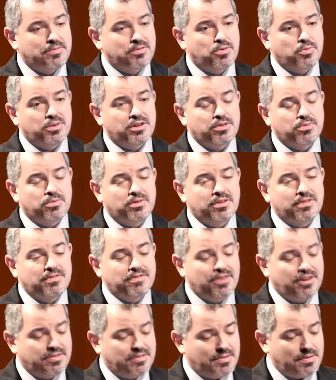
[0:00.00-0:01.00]
them so we can
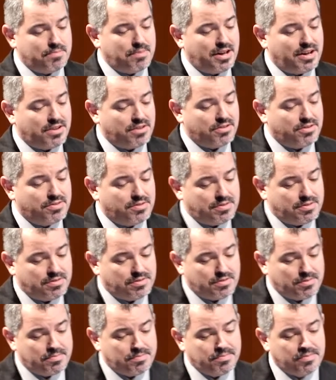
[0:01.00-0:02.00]
reinvest them back in our
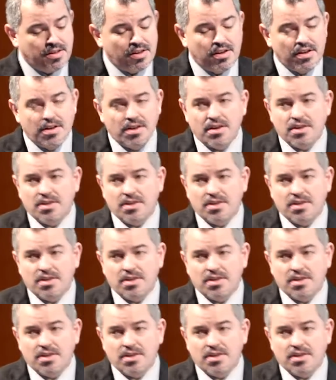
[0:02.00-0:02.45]
system.